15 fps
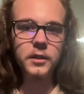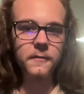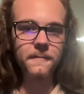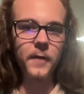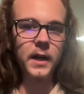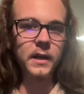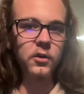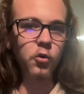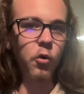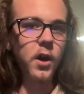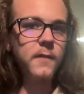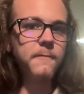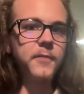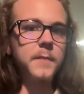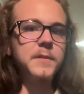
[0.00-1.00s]
fights are fucking
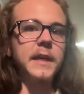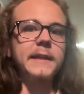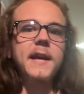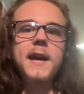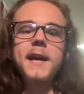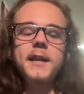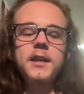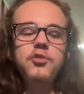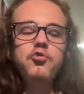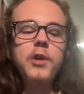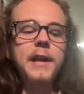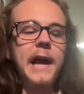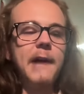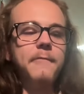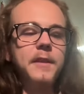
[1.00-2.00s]
coin flips. Like you
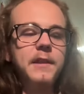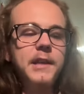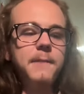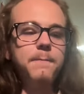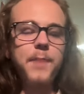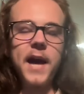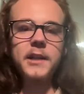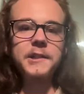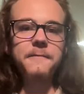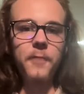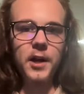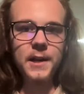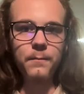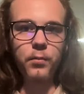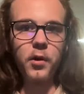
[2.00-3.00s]
can have the best
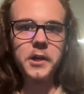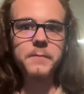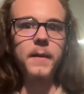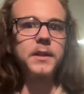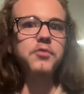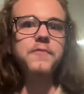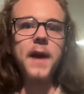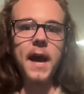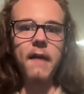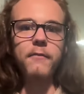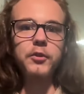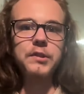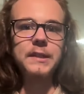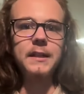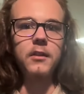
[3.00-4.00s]
fucking prospect you've
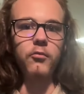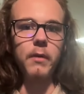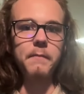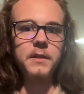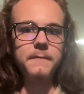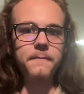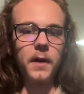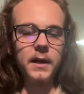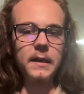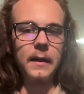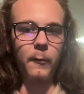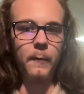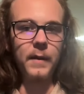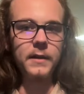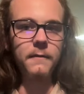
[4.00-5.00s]
ever seen in the women's fucking
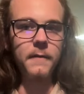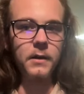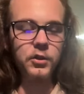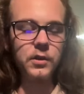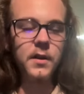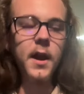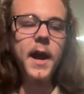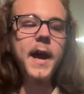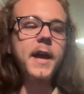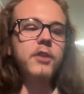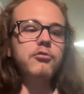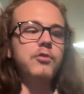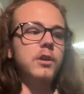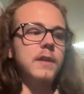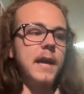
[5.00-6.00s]
MMA division.
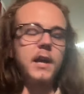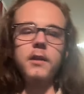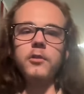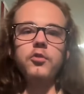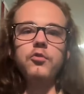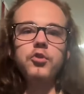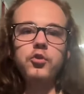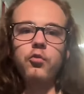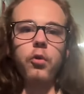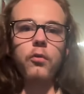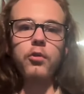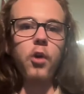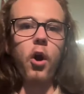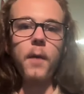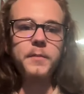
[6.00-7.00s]
They can
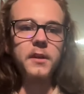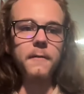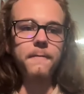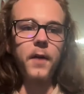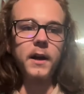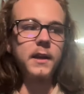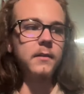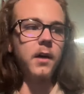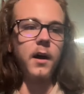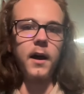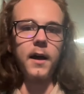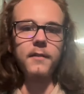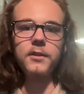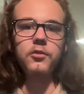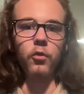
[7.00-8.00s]
go up to the fucking
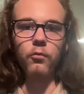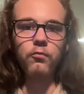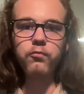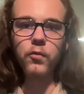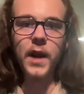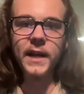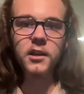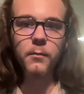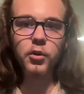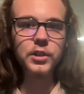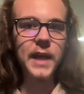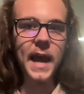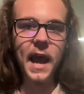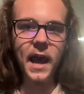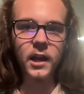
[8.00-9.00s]
rank number
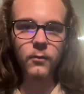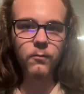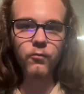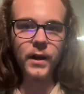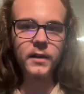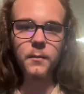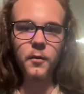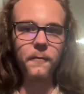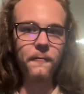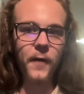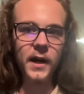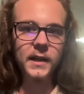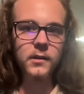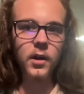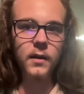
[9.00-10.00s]
10, rank number
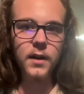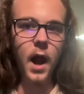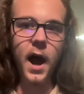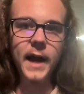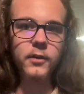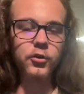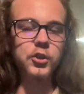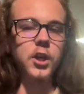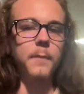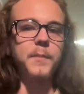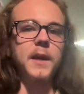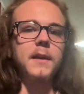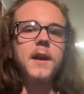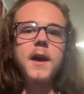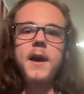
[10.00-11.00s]
fucking 9 or
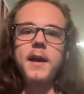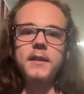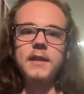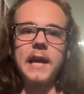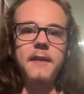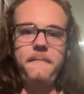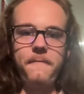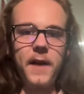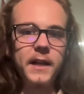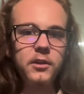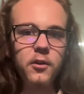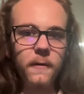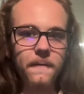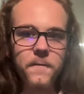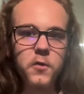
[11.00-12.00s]
something. They fight
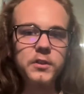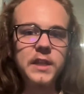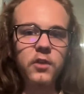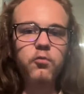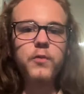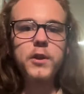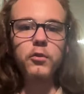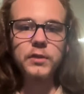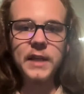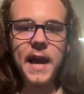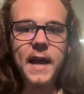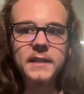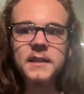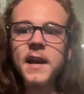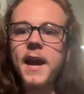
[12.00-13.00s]
their first like real
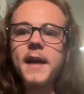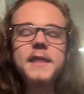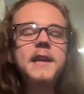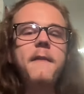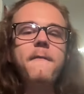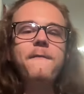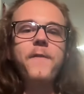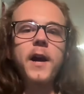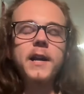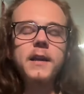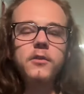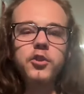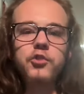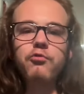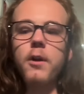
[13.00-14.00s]
test and they get
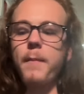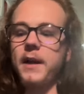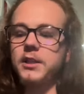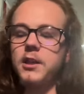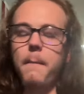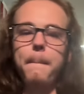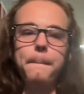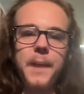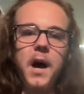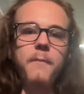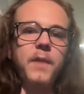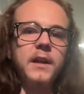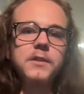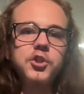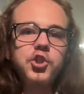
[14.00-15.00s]
fucking destroyed by some bum like